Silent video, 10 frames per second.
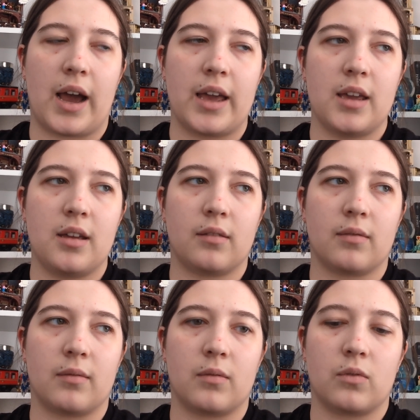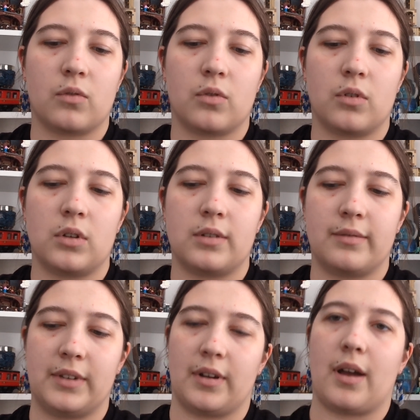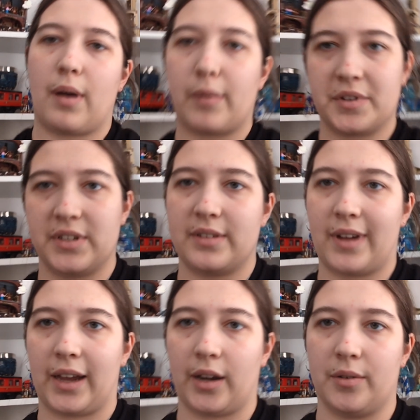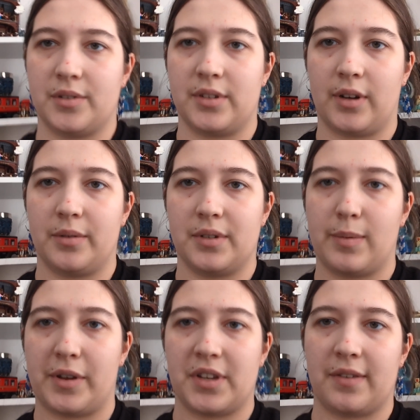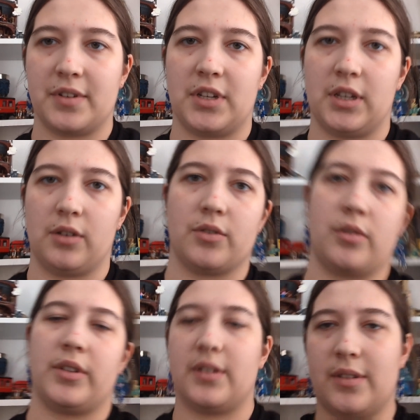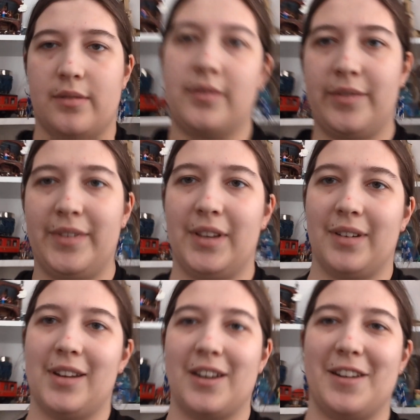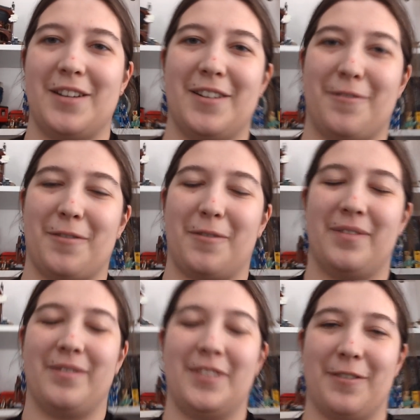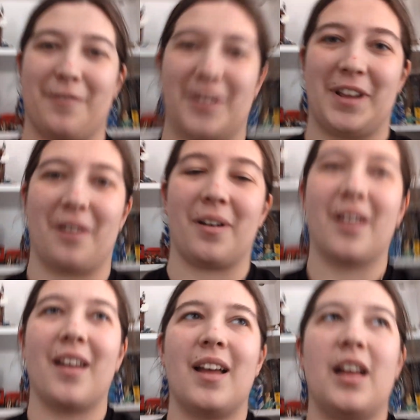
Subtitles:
I, I wasn't diagnosed until I was about 17 years old. It's in a different video.